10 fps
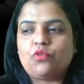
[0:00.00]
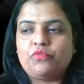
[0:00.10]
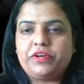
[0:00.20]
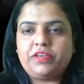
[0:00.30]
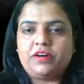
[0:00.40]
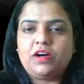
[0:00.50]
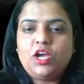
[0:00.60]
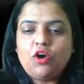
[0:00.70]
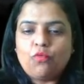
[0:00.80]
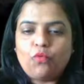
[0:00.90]
over here,
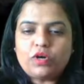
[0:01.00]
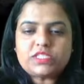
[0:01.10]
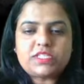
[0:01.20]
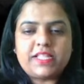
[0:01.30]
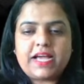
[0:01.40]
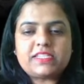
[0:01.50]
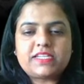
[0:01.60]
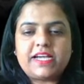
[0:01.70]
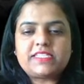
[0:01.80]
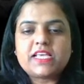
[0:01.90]
what's that,
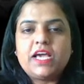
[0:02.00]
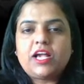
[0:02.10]
guys?